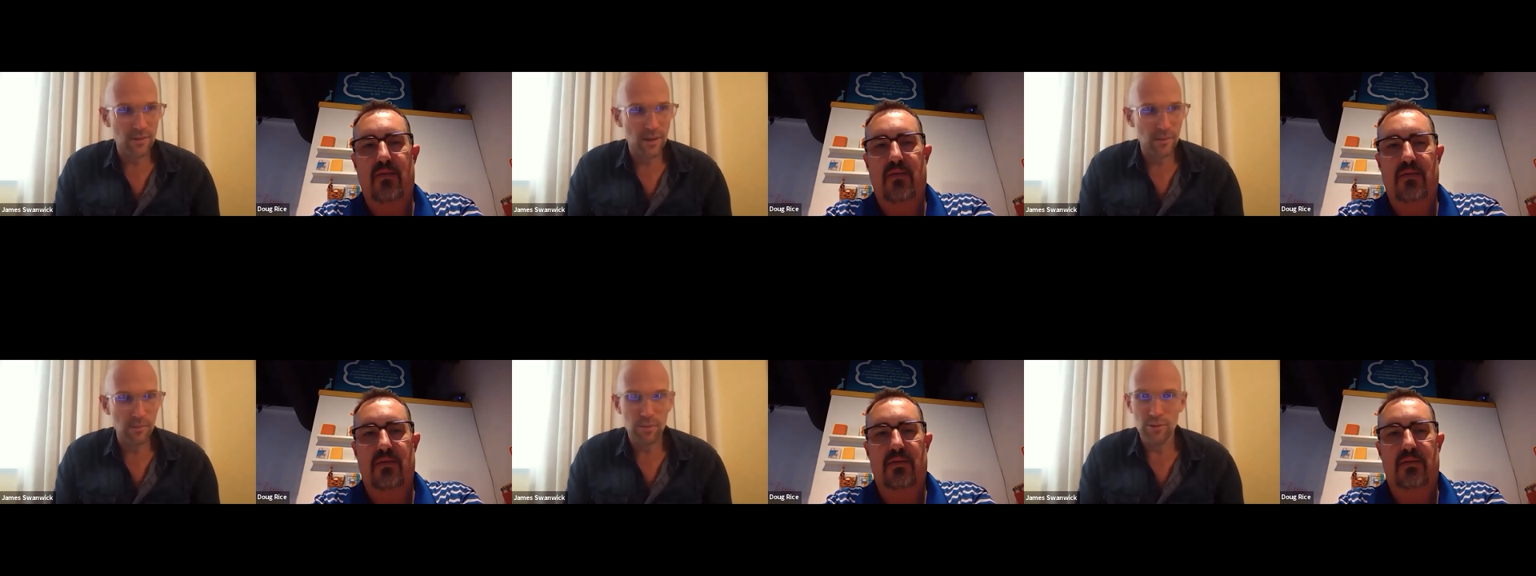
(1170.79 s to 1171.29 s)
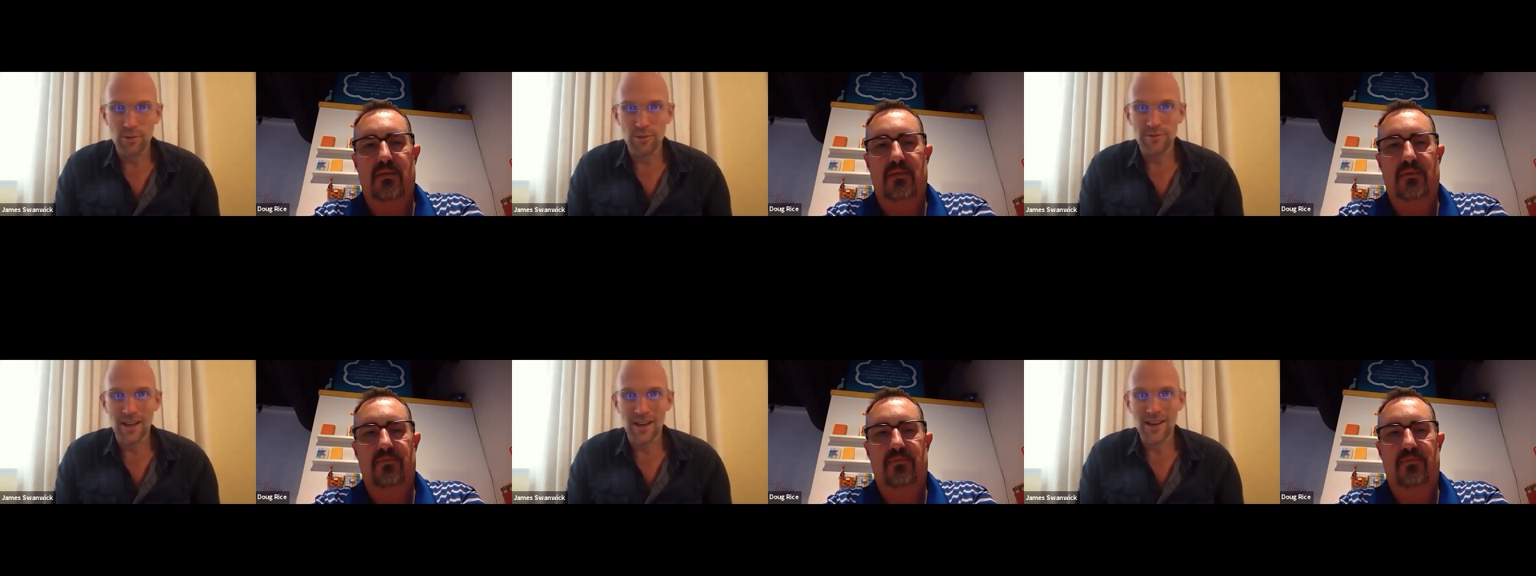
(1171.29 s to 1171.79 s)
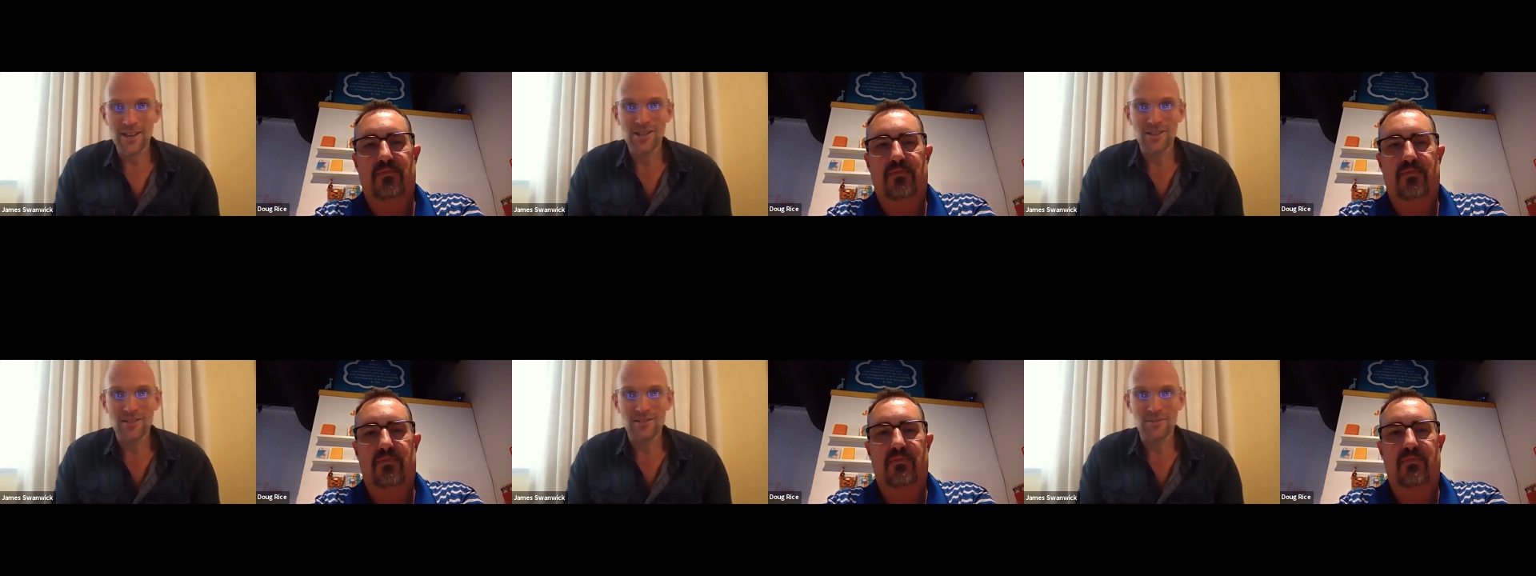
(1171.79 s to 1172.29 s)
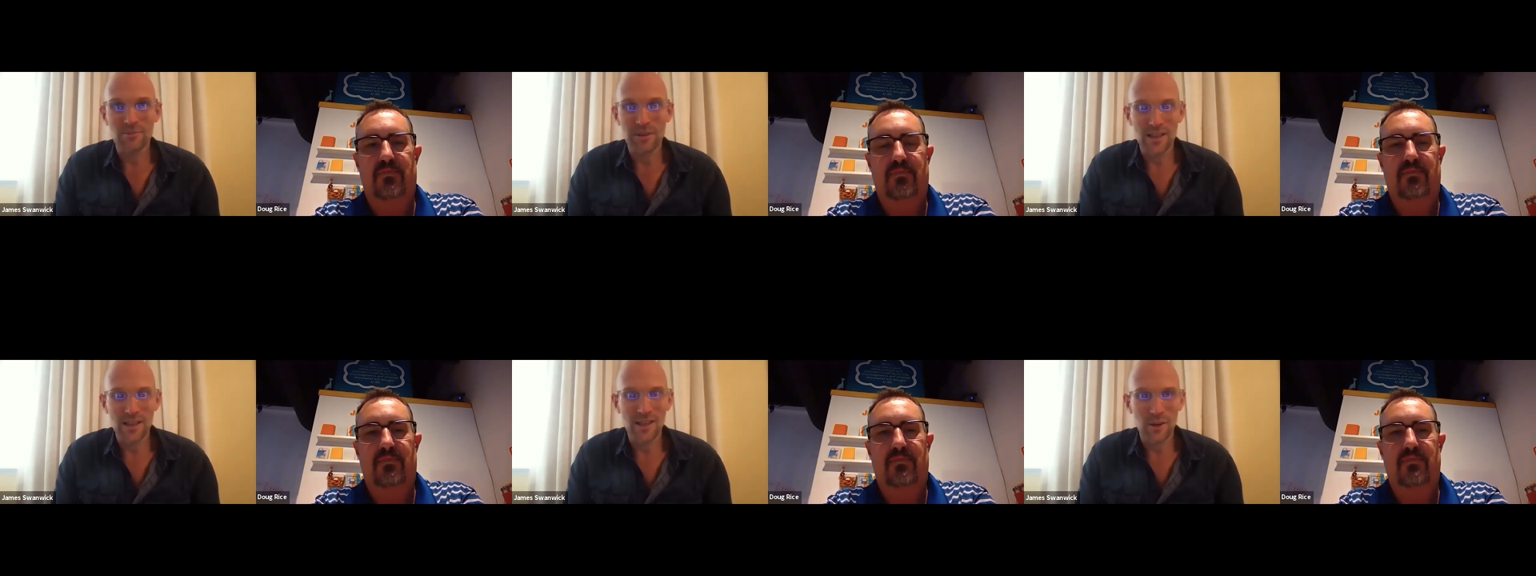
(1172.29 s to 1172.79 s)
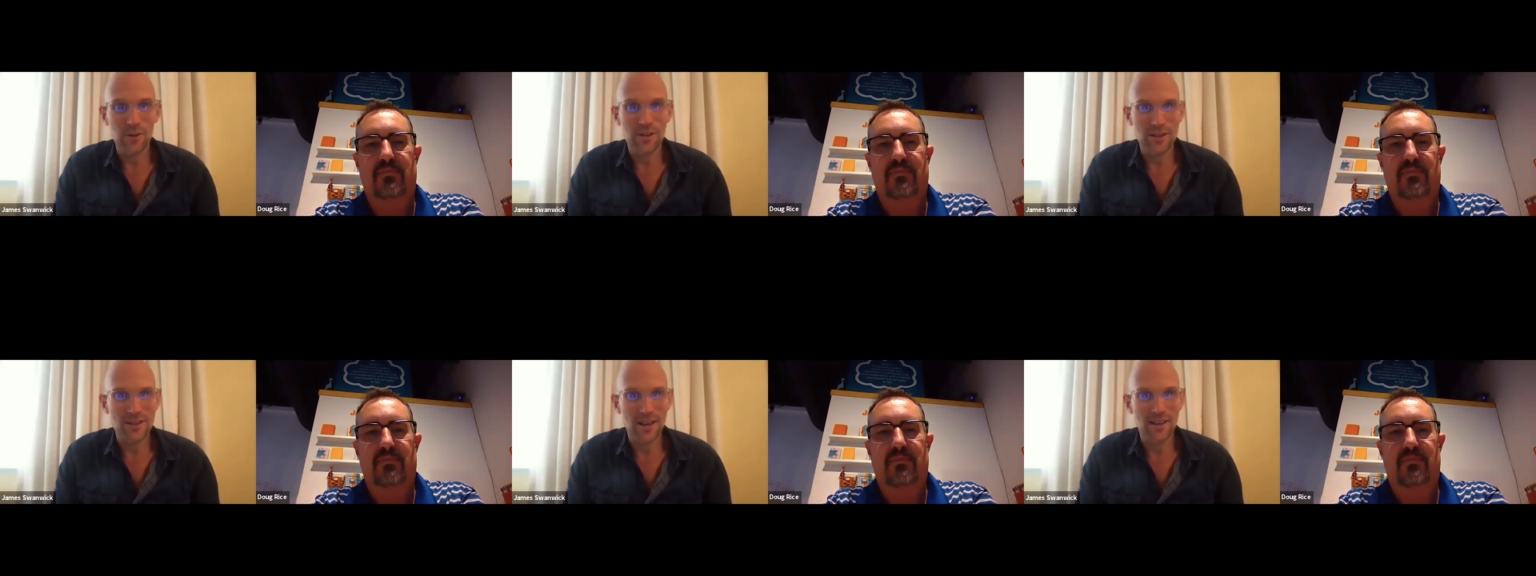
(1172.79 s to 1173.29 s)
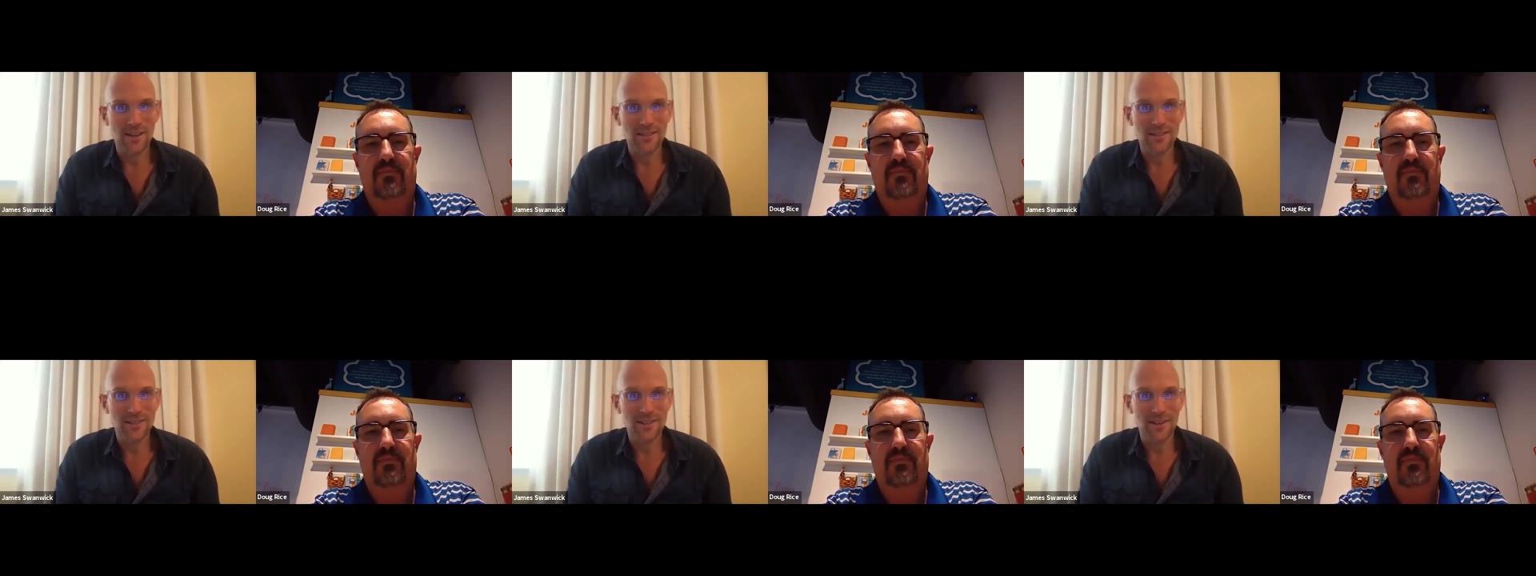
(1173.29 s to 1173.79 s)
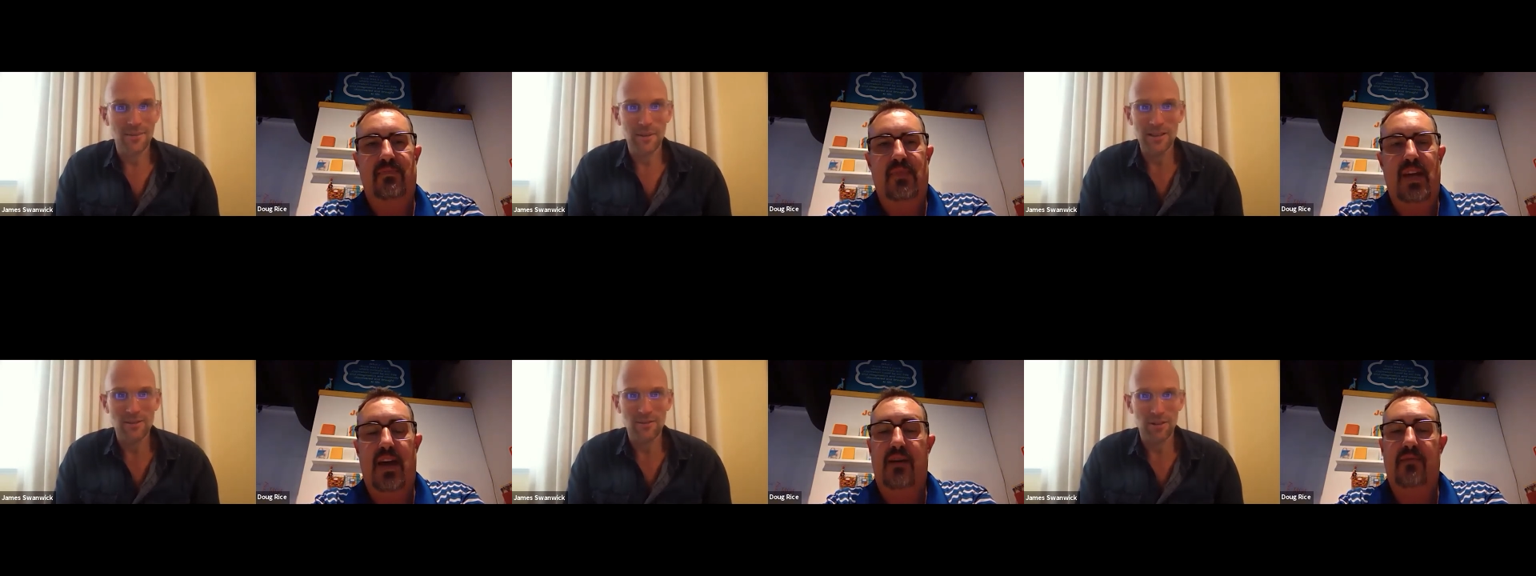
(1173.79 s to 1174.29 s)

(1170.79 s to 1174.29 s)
Speaker 1: improved connection, particularly with your son. That must have yeah.